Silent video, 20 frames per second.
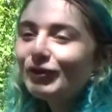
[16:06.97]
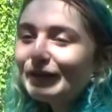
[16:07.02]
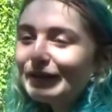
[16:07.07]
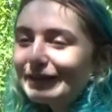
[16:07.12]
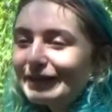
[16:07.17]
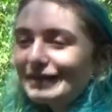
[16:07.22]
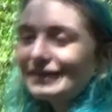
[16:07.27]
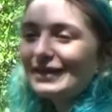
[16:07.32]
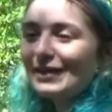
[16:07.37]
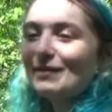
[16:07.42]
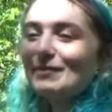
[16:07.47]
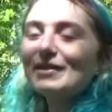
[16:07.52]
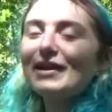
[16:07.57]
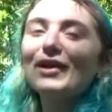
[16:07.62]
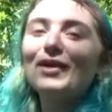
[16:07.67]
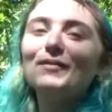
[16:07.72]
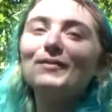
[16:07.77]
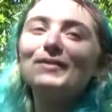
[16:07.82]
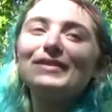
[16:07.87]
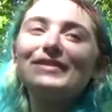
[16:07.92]
systems. I
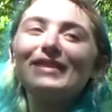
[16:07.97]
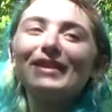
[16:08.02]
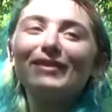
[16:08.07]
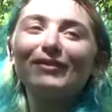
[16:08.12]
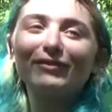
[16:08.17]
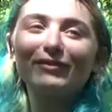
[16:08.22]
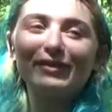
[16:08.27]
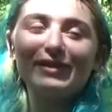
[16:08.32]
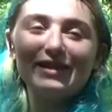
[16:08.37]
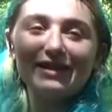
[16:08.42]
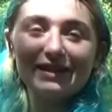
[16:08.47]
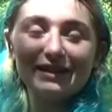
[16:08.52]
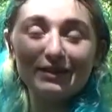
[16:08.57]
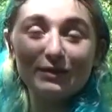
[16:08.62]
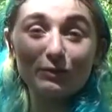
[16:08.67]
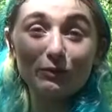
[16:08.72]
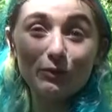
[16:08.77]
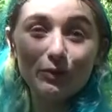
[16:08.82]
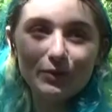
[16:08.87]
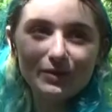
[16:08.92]
almost said
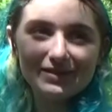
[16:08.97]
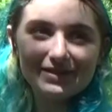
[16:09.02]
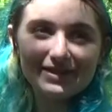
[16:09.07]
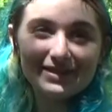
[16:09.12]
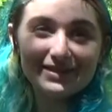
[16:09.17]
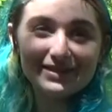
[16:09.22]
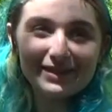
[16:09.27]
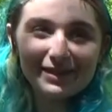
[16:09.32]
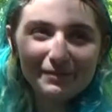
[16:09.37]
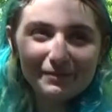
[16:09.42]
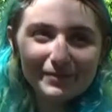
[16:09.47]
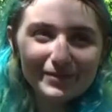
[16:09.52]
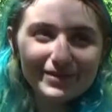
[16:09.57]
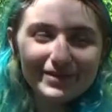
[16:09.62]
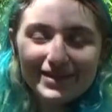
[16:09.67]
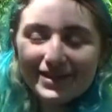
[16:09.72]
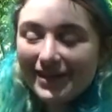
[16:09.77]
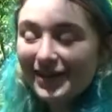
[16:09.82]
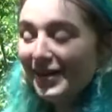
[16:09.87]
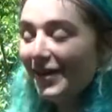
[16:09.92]
weakens root systems.